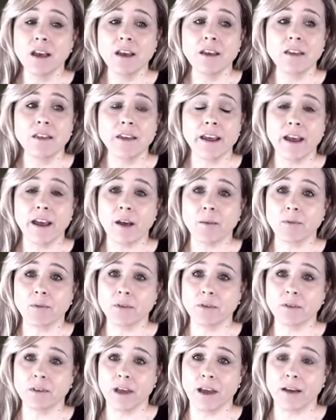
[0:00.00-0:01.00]
They
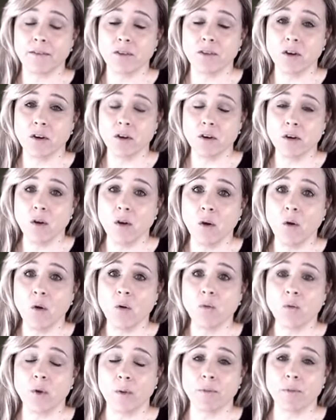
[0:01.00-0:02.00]
absolutely have
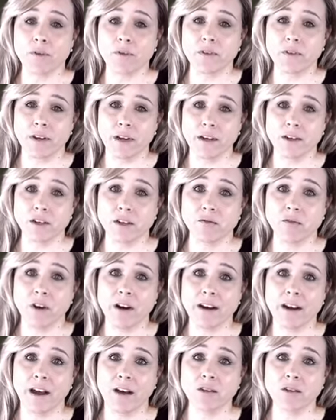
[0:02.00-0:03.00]
no representation
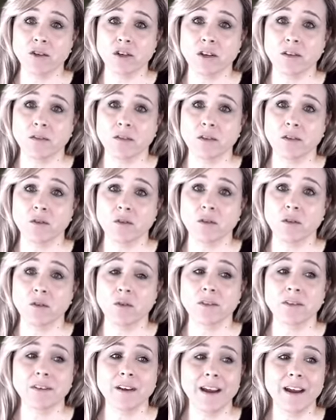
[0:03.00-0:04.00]
right now. Justin Trudeau
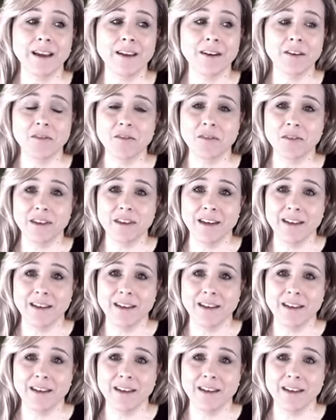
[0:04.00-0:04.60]
has taken over the